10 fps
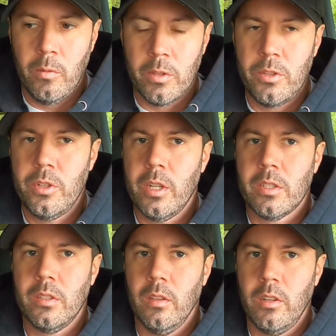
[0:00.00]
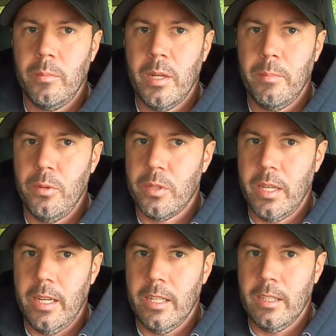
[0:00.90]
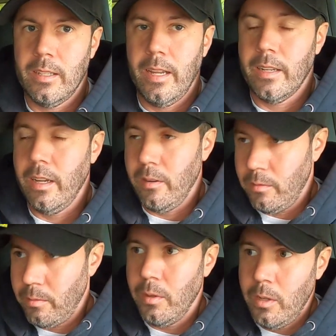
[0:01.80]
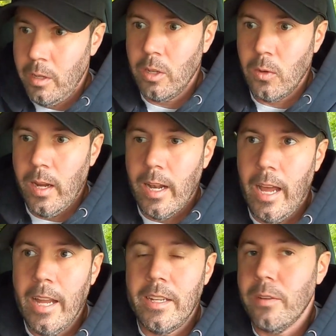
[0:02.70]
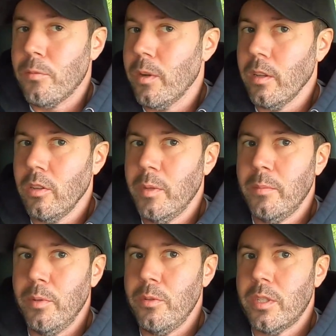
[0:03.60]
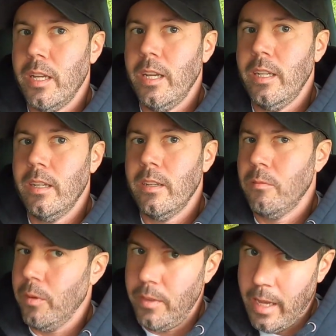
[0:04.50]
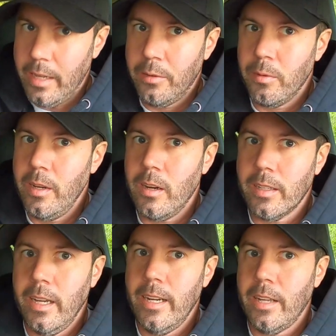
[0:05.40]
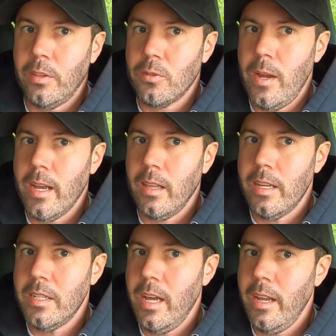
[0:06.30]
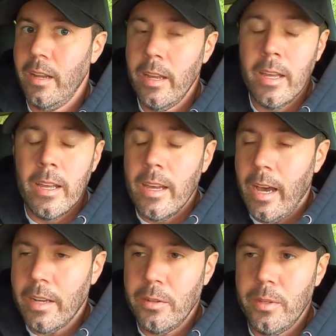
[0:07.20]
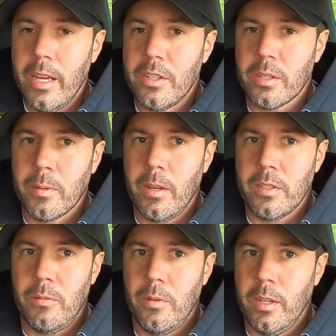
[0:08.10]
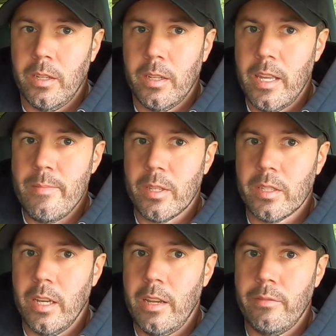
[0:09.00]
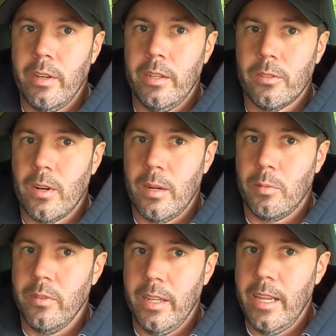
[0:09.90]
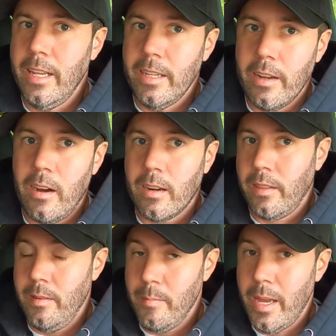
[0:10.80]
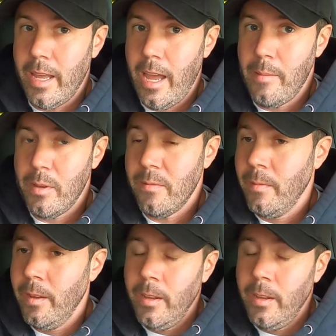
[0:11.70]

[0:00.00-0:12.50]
with just a little bit of butane in the tank. Now, granted, I did run a little bit of butane with 93 octane at the track last night. I do that just because I want to keep it safe and try to prevent any knock that may happen.